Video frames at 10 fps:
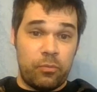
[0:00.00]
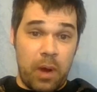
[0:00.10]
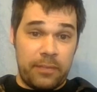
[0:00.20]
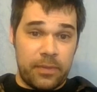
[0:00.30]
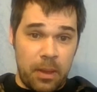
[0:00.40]

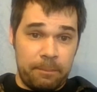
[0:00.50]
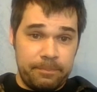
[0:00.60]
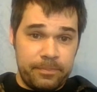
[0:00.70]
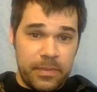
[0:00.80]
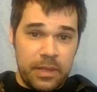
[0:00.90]
read them,
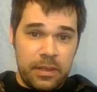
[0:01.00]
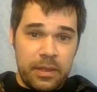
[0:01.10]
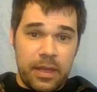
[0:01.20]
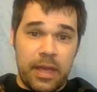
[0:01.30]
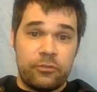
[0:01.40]

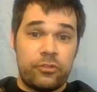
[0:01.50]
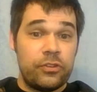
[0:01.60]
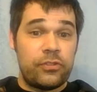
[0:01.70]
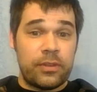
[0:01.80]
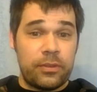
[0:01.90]
and she
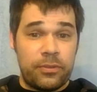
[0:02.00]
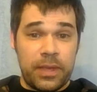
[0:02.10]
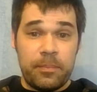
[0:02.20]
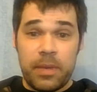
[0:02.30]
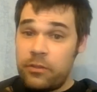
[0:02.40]
said the
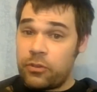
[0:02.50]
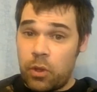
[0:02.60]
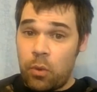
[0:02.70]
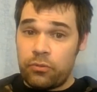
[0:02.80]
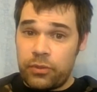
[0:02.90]
theme is
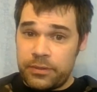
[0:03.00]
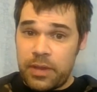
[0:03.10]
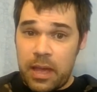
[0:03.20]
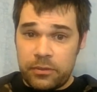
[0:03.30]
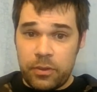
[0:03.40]
closely
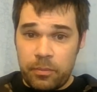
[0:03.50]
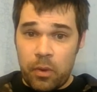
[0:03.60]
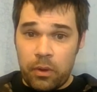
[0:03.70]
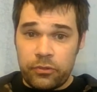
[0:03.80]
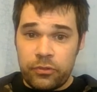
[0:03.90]
tied to the books,